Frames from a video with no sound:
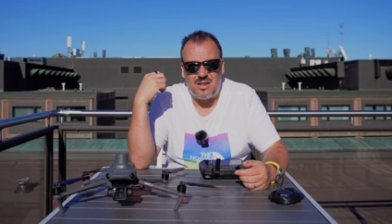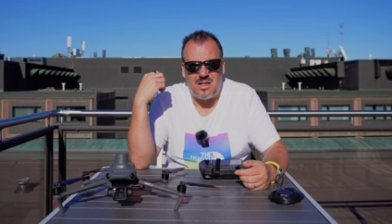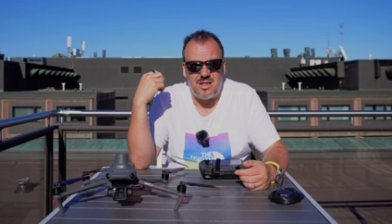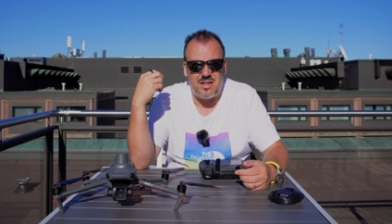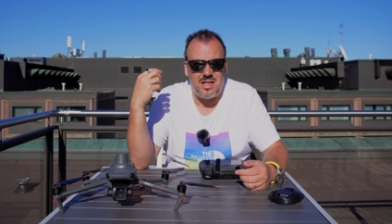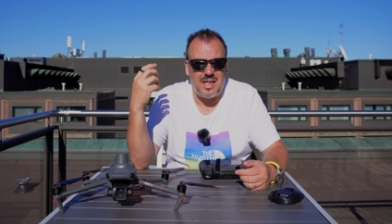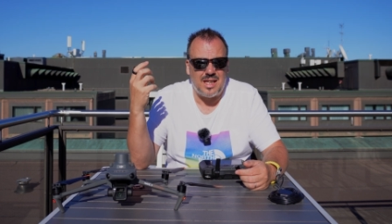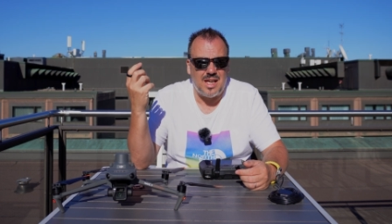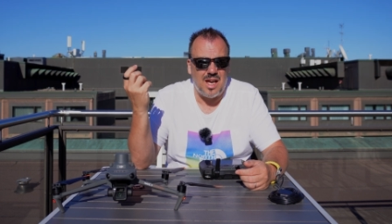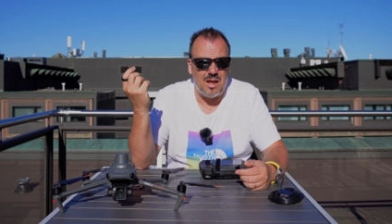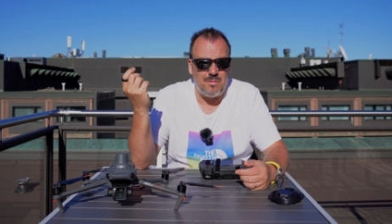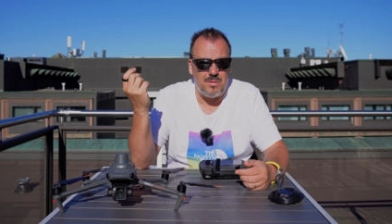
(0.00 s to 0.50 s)

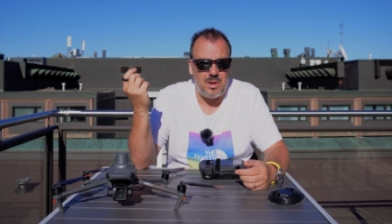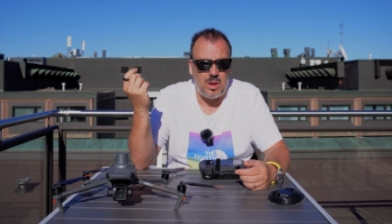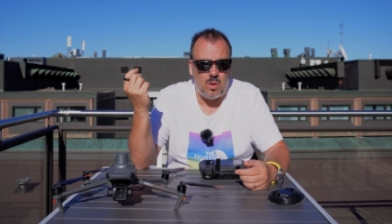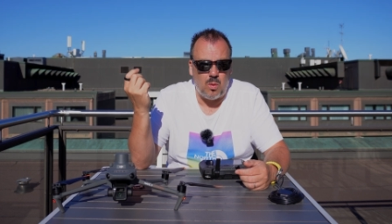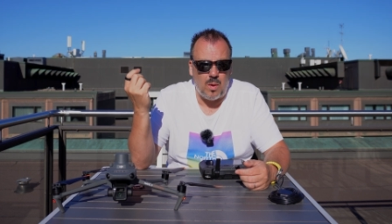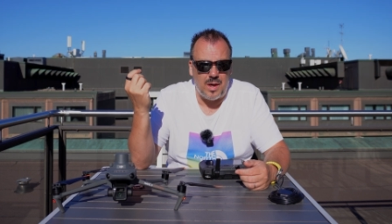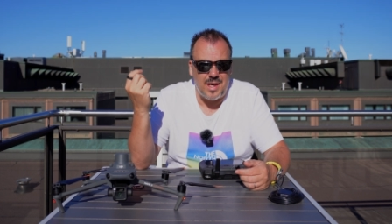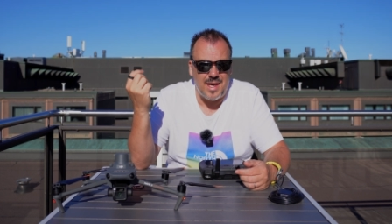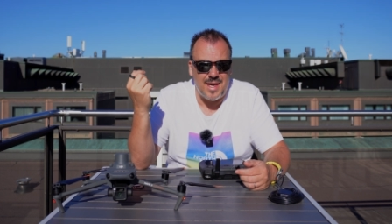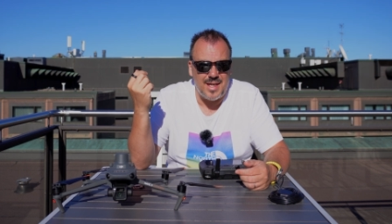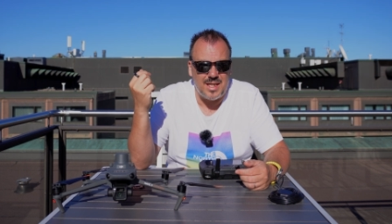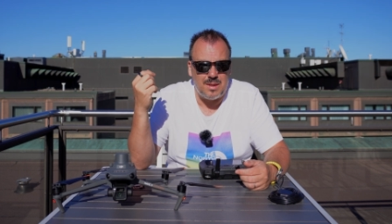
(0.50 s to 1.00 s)
because they can be
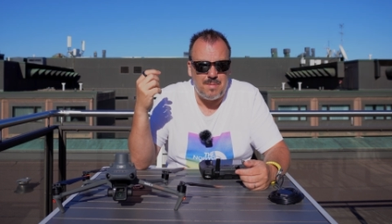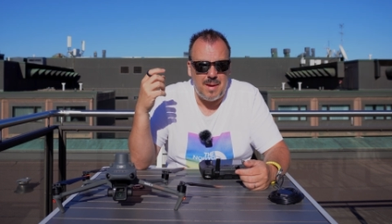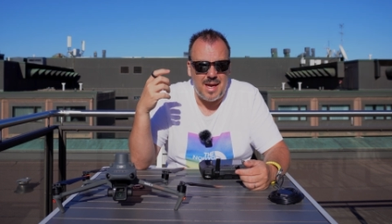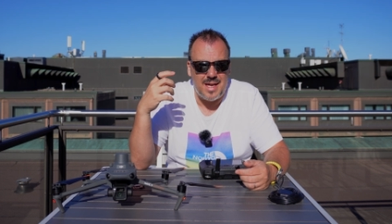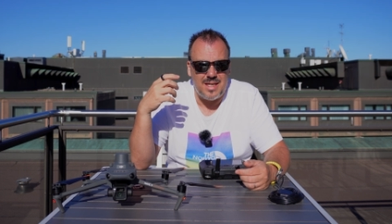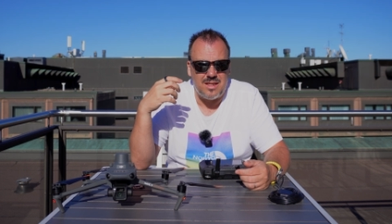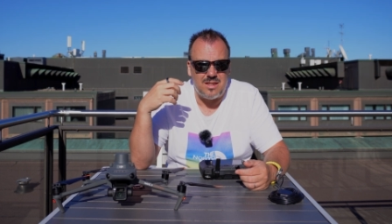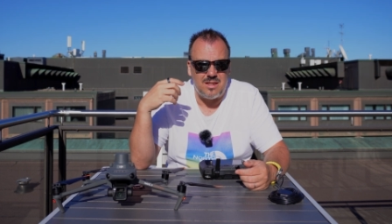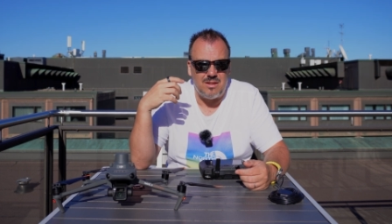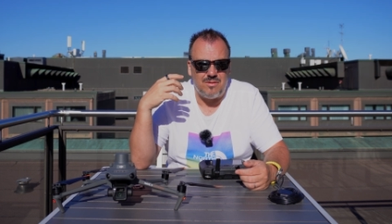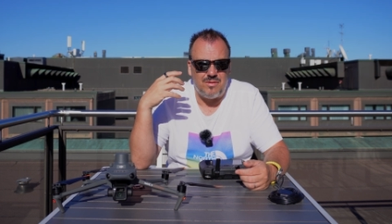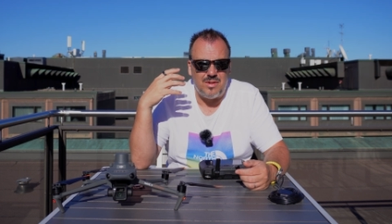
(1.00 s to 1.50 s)
quite
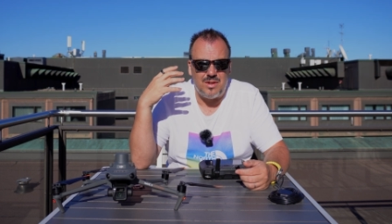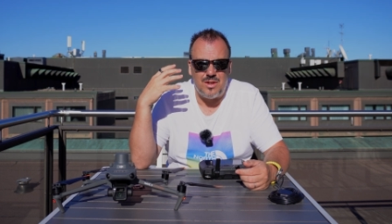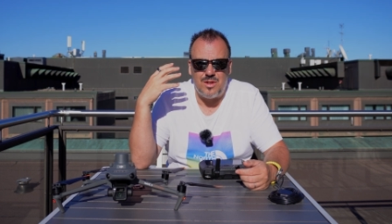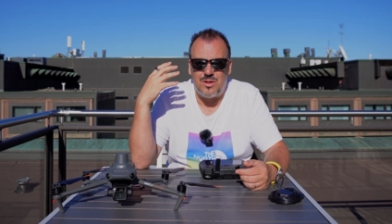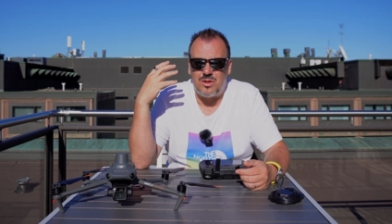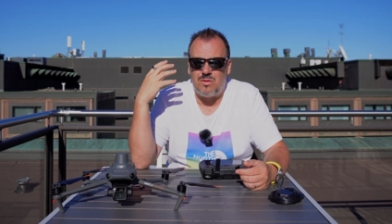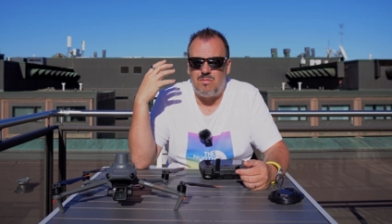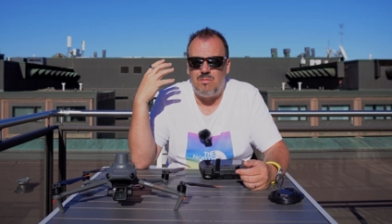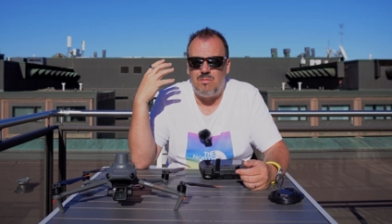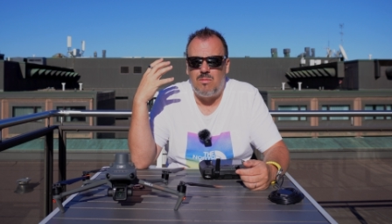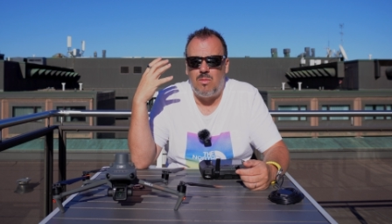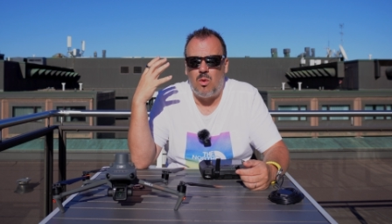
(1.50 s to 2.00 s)
expensive, and
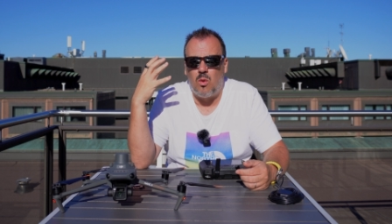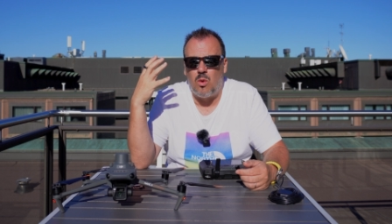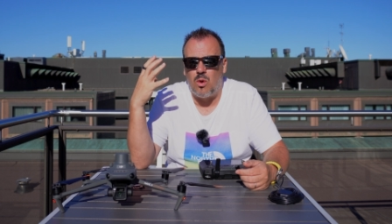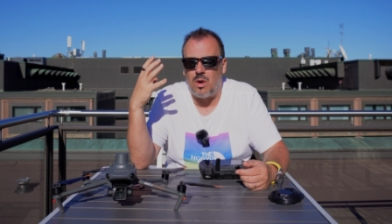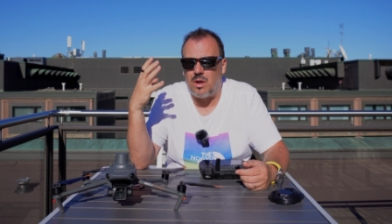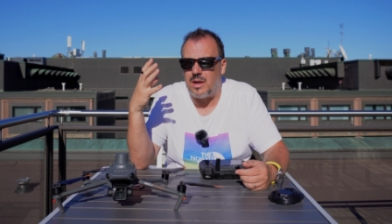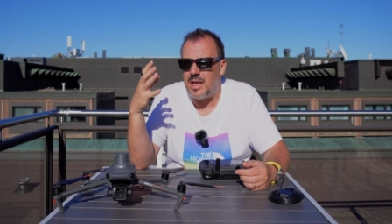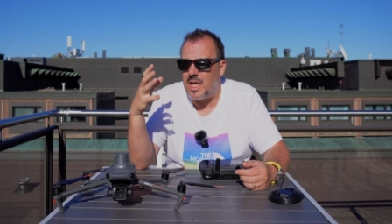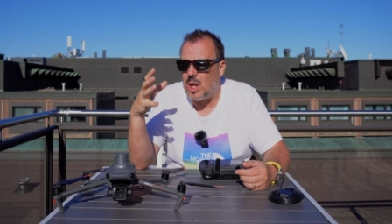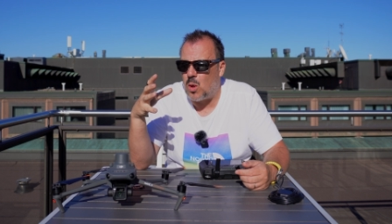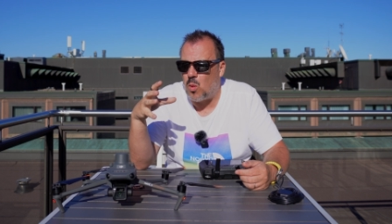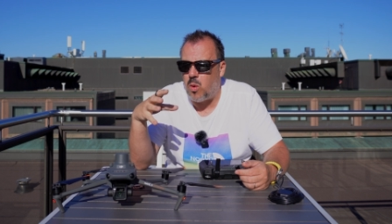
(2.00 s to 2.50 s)
it's
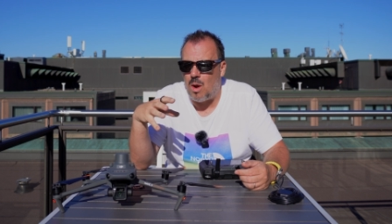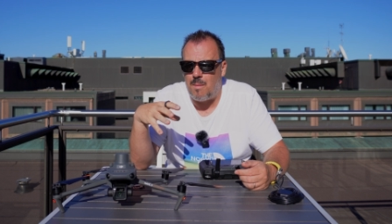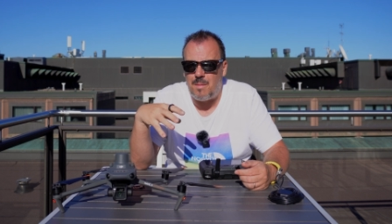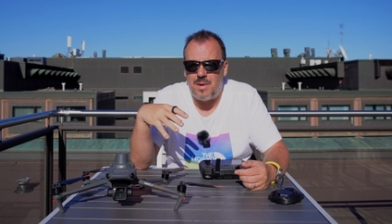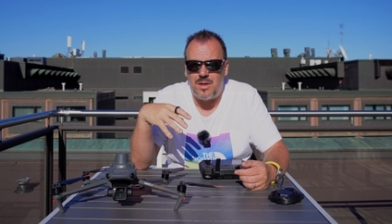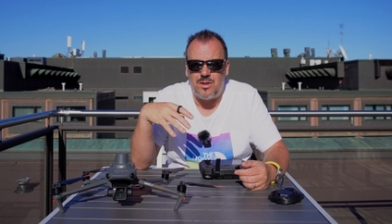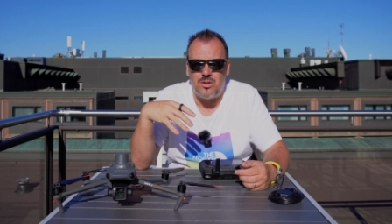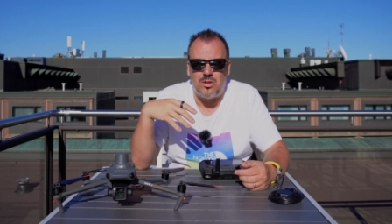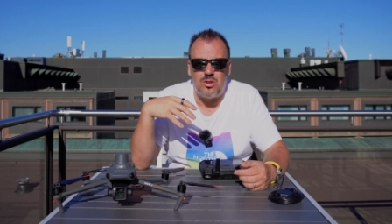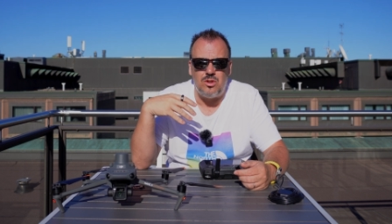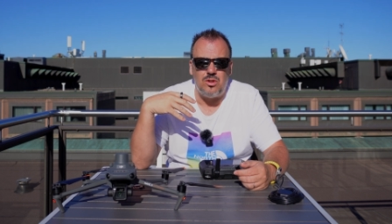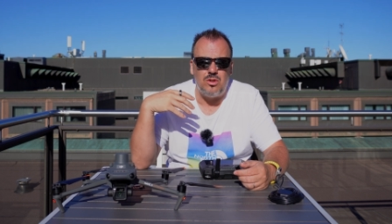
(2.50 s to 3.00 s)
more
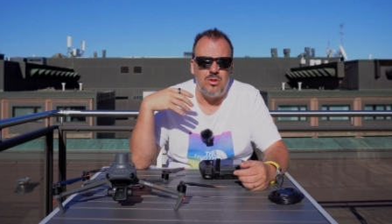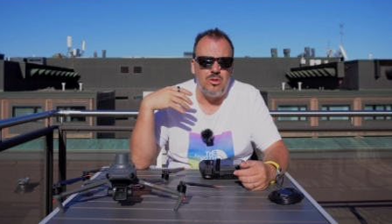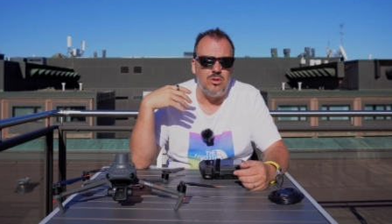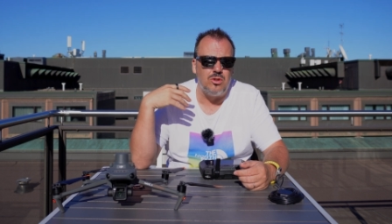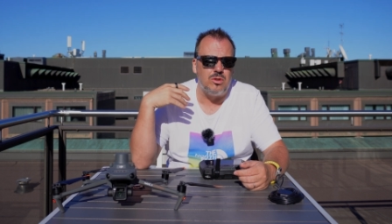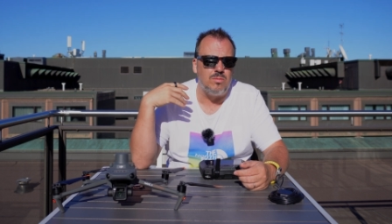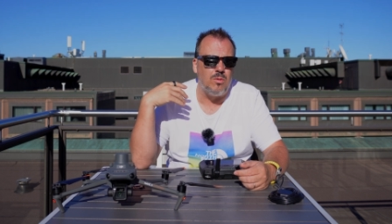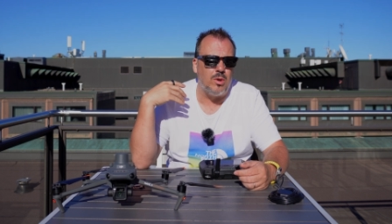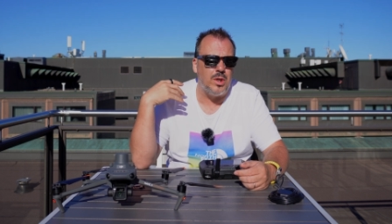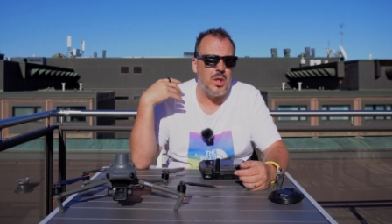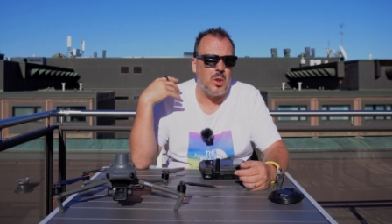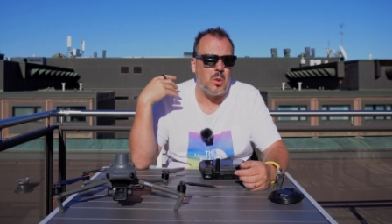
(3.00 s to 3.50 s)
equipment to
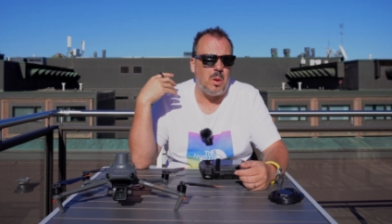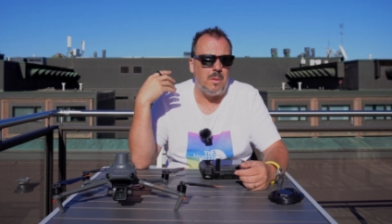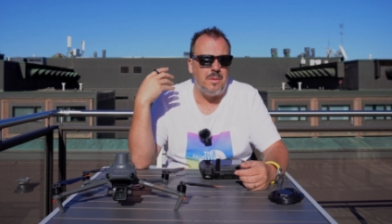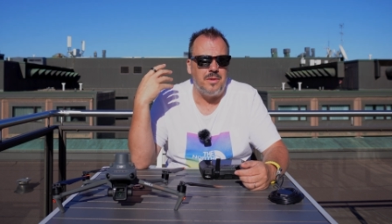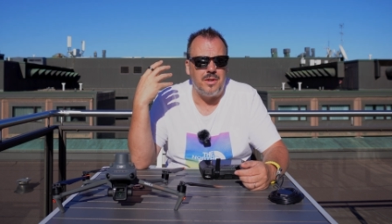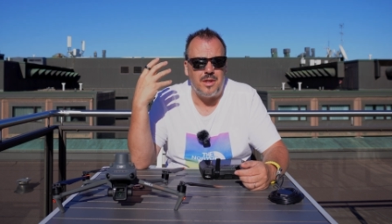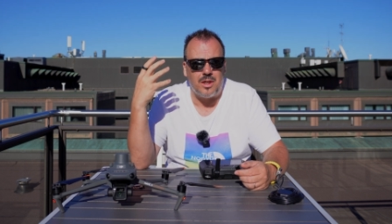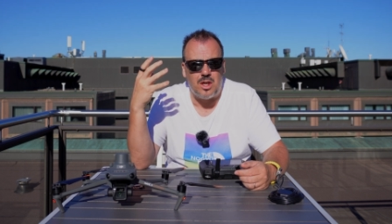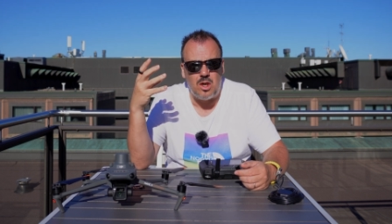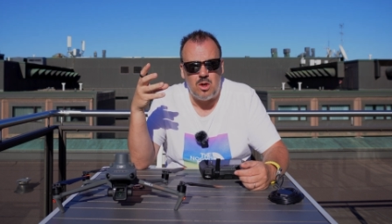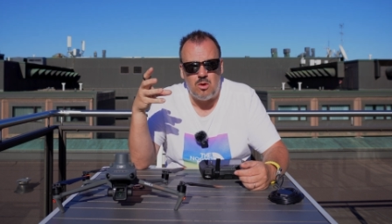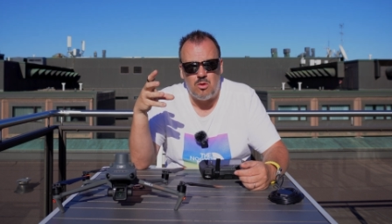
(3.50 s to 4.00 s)
use, more
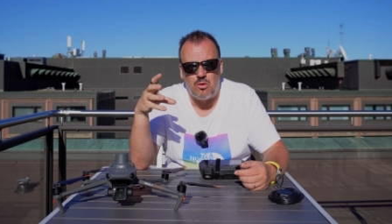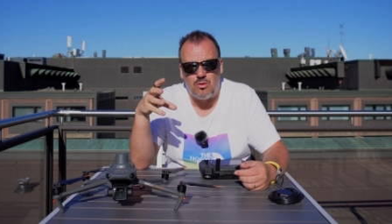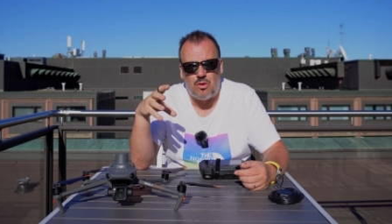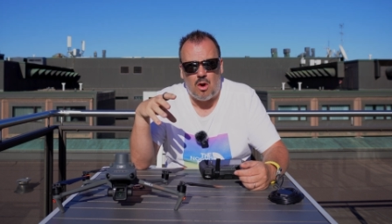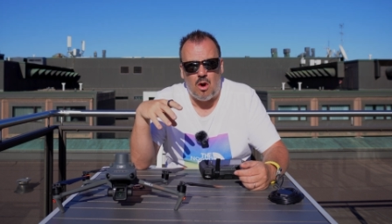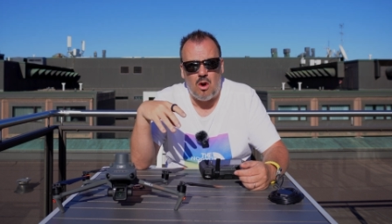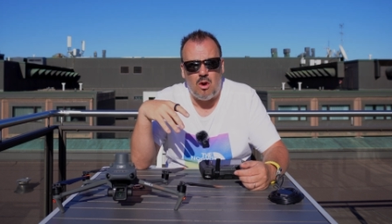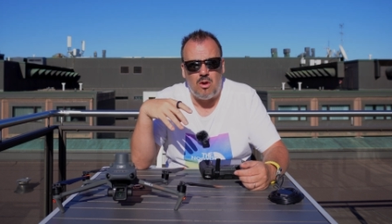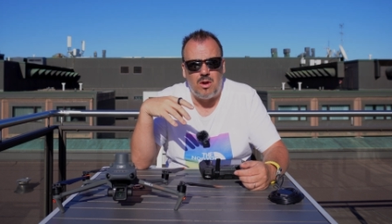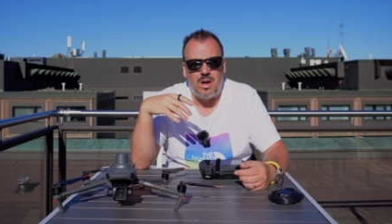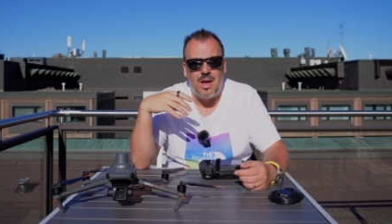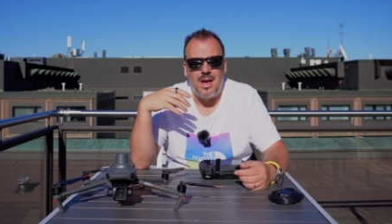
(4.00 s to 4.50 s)
equipment that can go
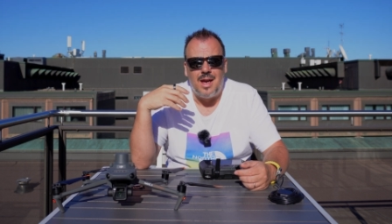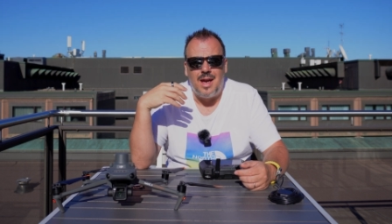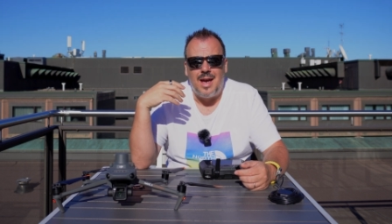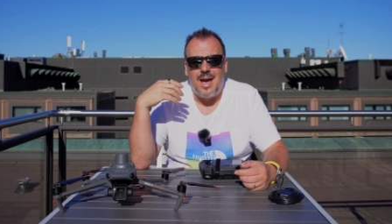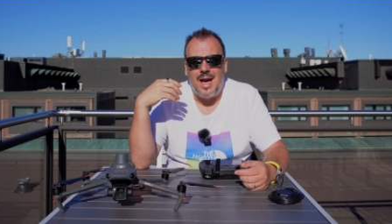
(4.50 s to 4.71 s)
wrong.